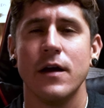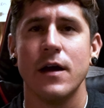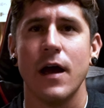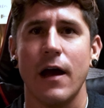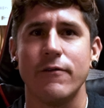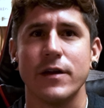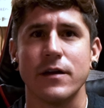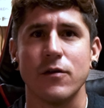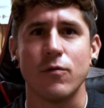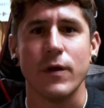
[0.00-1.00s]

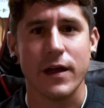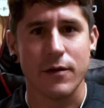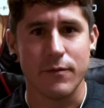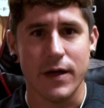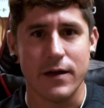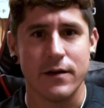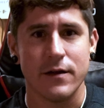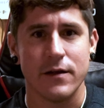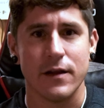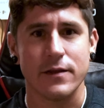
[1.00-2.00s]
having weak men.
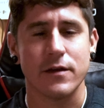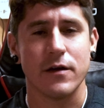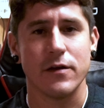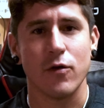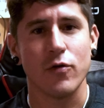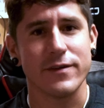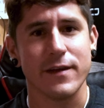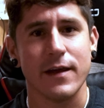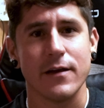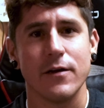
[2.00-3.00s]
Like the old
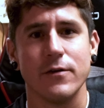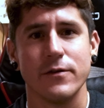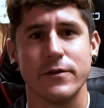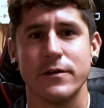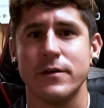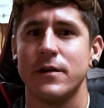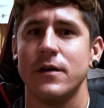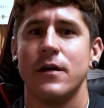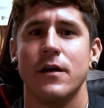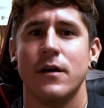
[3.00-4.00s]
saying goes,
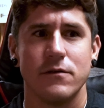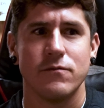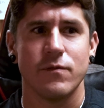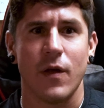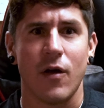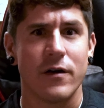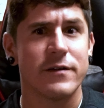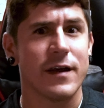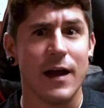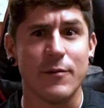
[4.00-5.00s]
hard
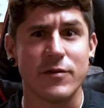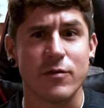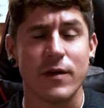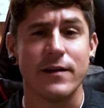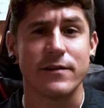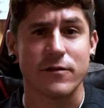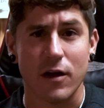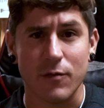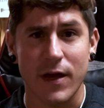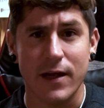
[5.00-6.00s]
times create
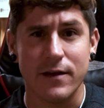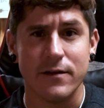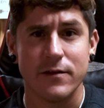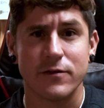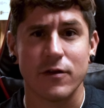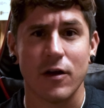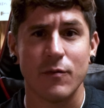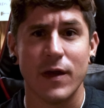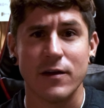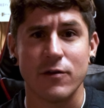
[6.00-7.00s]
strong men
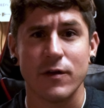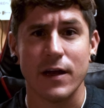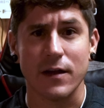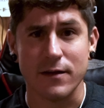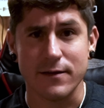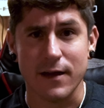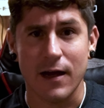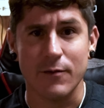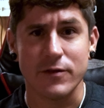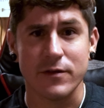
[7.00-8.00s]
create good
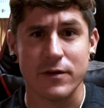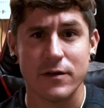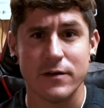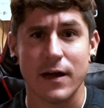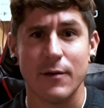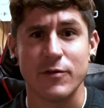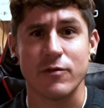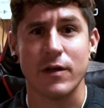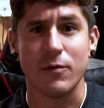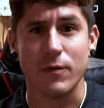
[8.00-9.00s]
times
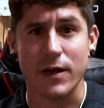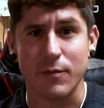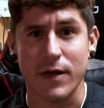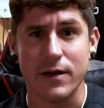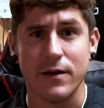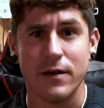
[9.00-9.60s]
create weak men.